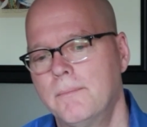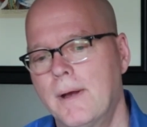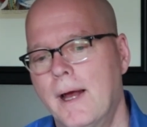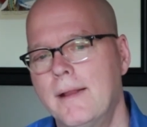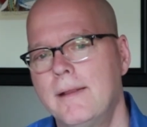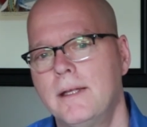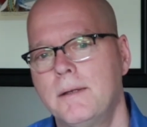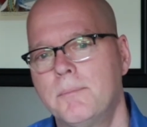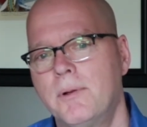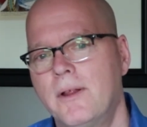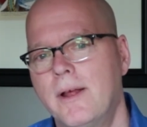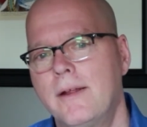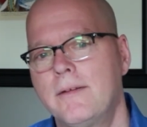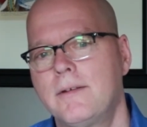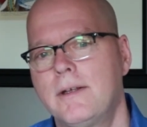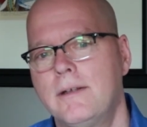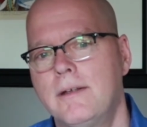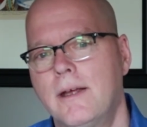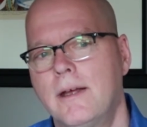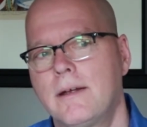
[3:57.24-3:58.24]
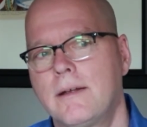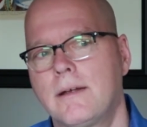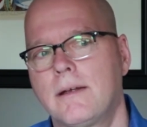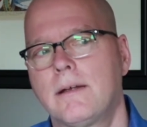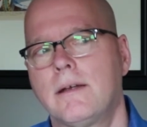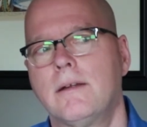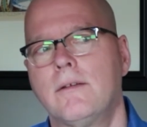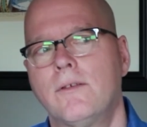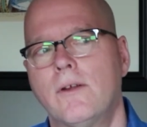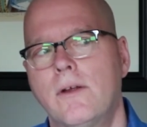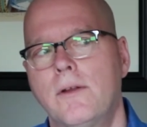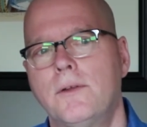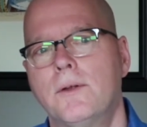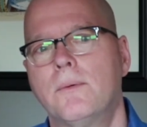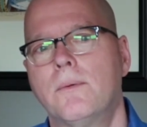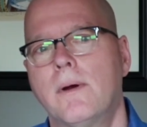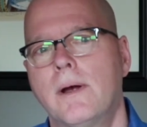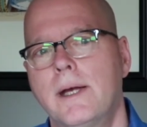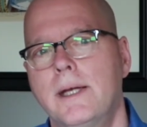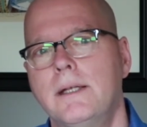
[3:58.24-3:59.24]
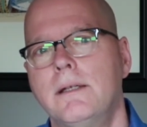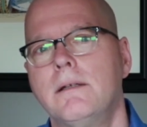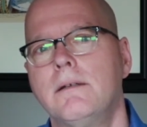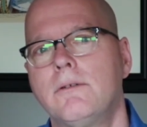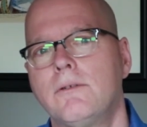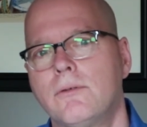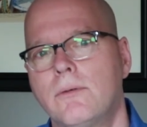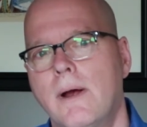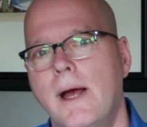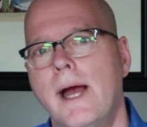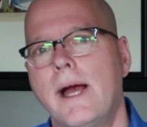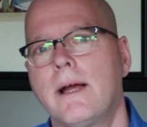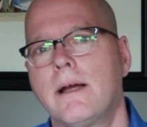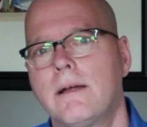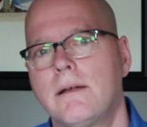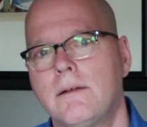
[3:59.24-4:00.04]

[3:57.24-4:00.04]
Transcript: I think Pulaski Tech is on the right track